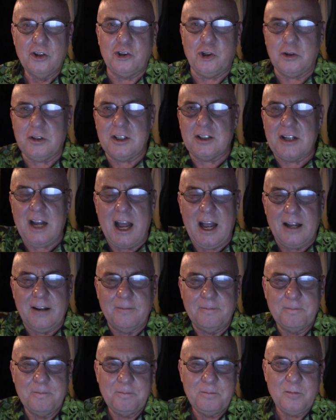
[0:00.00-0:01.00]
shoot this guy.
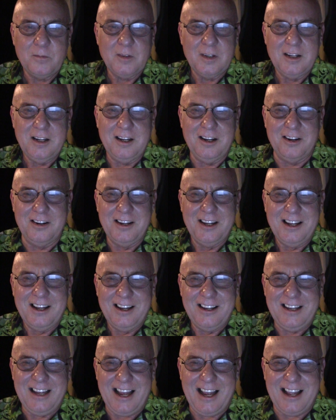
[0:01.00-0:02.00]

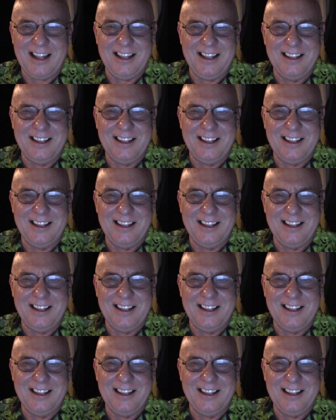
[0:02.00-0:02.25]
yeah,